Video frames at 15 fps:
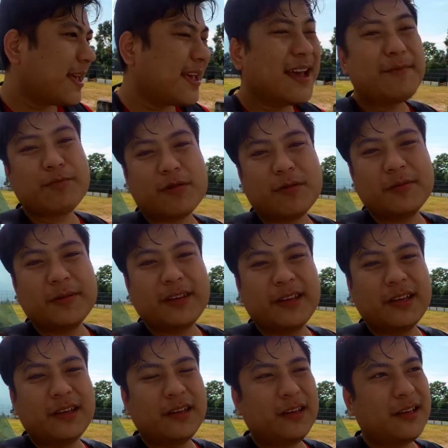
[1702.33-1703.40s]
And
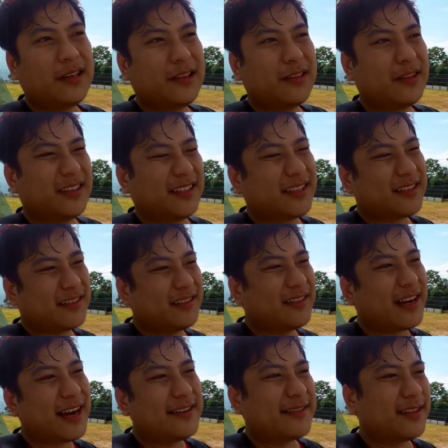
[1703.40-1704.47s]
probably the next
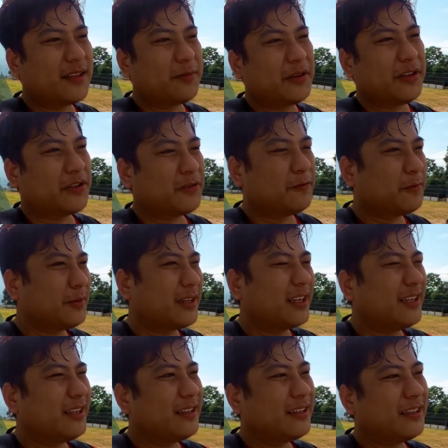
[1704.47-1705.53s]
grand celebration will be
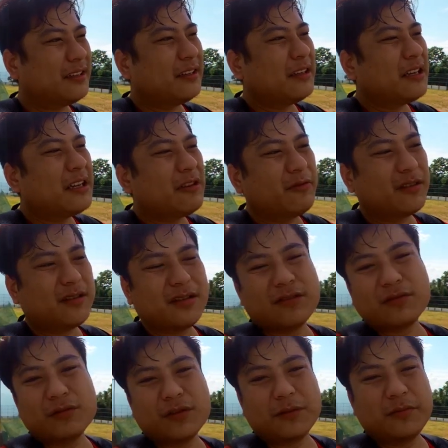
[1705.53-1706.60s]
held once the
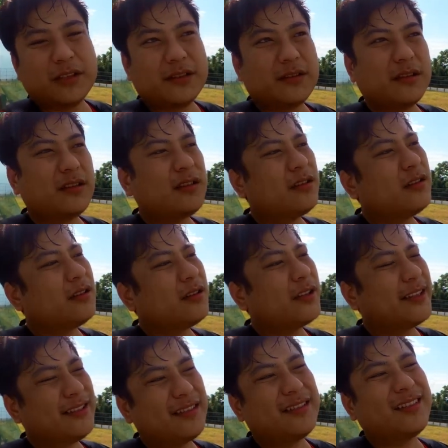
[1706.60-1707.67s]
school completes
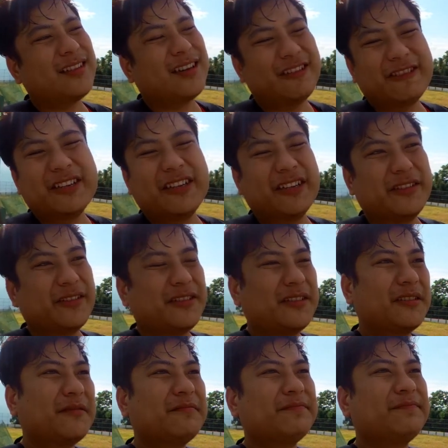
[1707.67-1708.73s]
its 100 years.
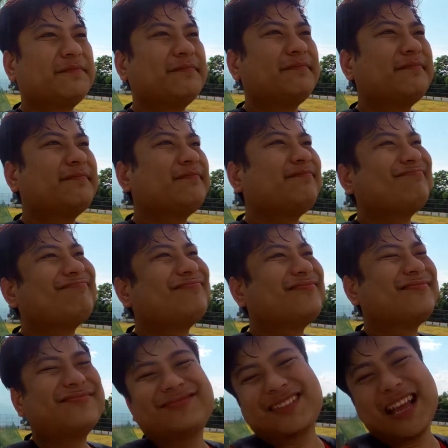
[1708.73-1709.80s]

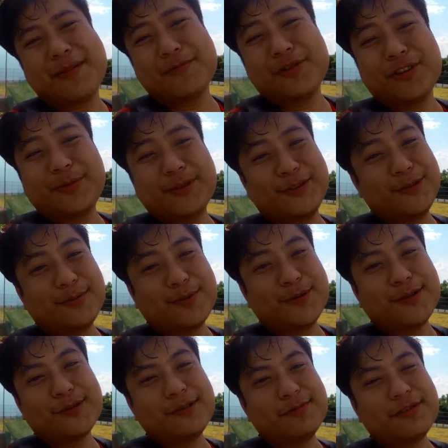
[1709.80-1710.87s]
I'm gonna be super
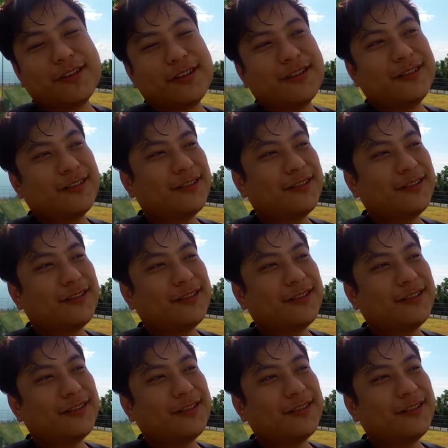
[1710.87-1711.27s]
old, bruh.